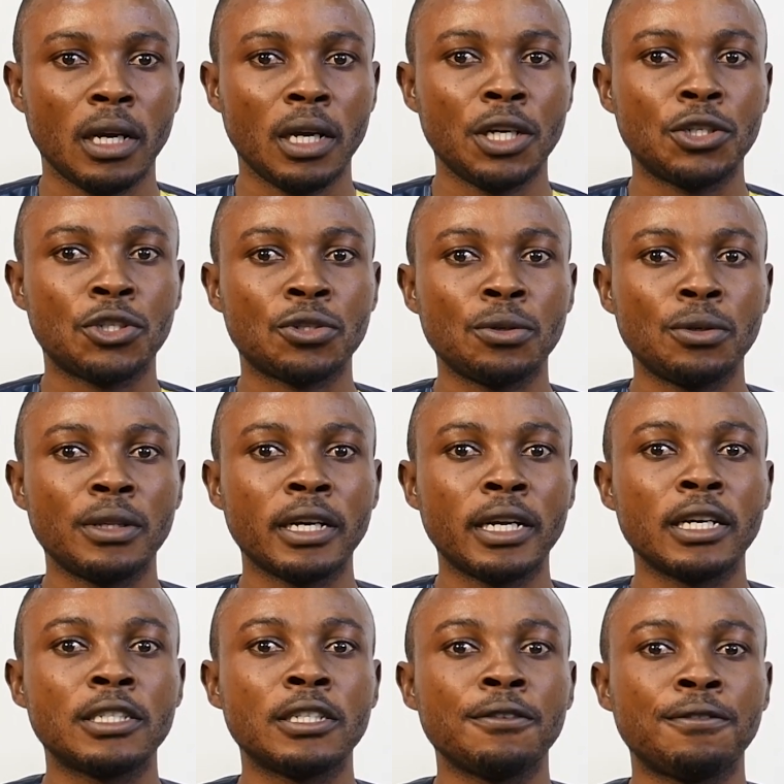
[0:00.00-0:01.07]

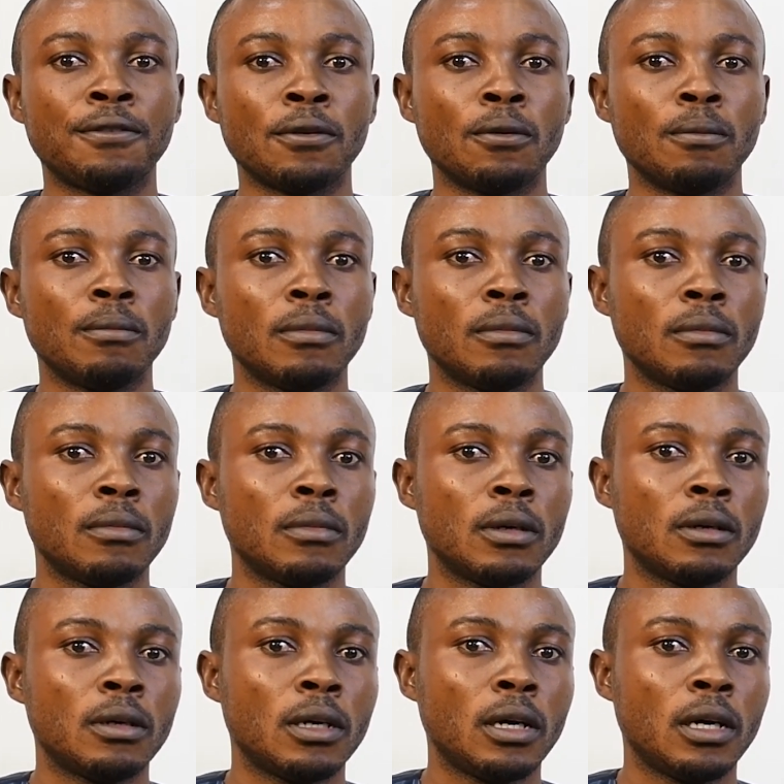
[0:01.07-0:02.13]
Negative form.
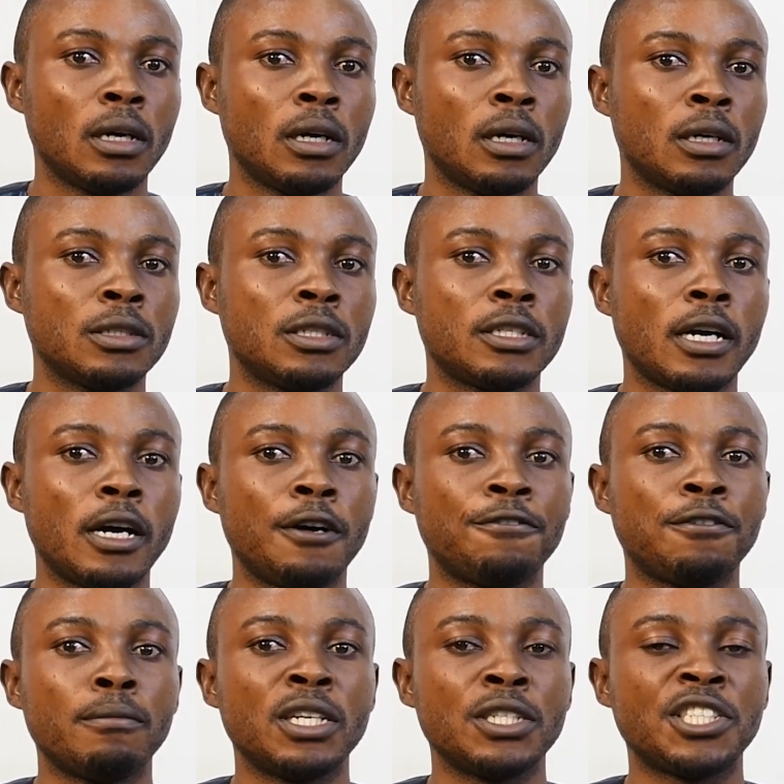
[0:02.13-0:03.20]
And
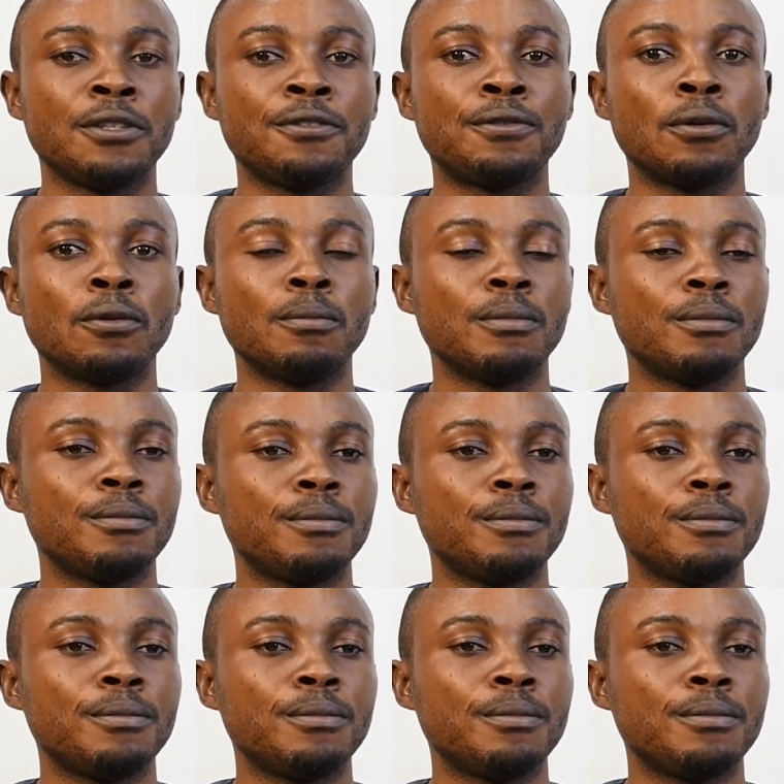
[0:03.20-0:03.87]
affirmative form.